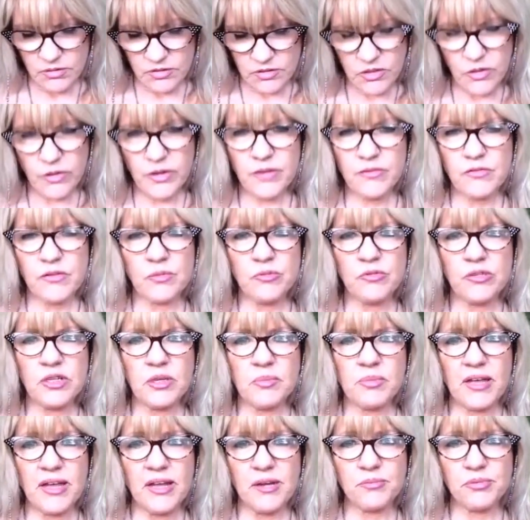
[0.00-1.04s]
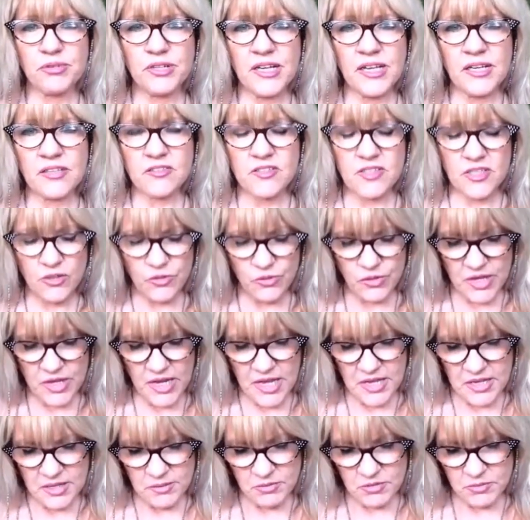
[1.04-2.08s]
Sorry if I'm really bad at pronouncing your
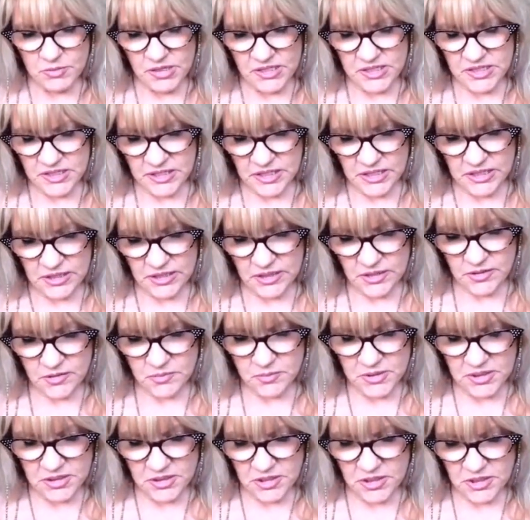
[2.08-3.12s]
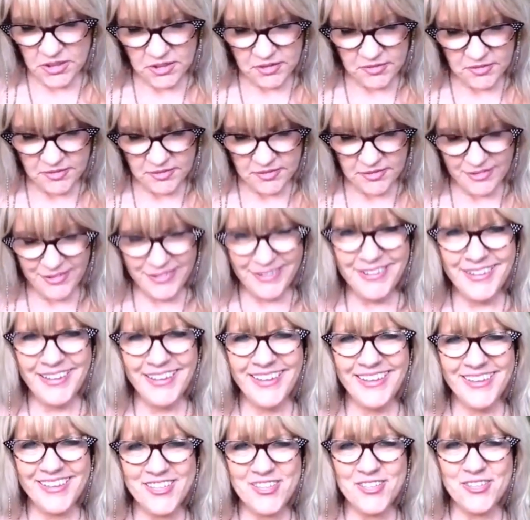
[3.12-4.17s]
names, my darlings, but, you know,
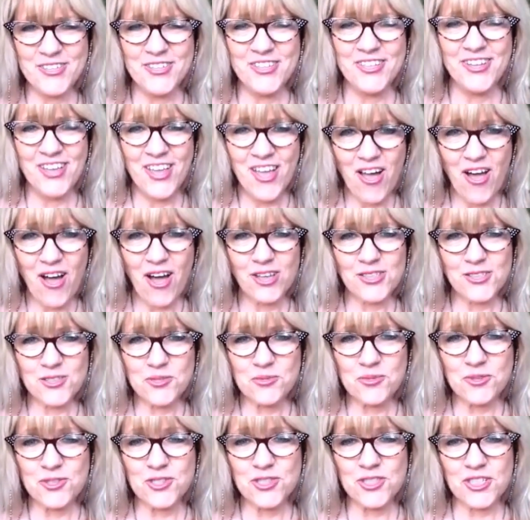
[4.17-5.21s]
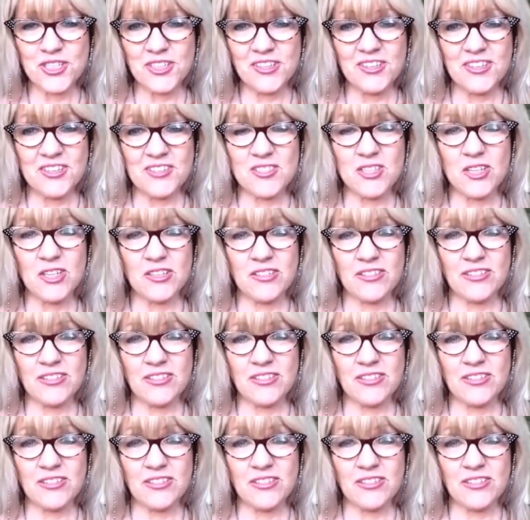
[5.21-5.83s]
I just want you to, there's a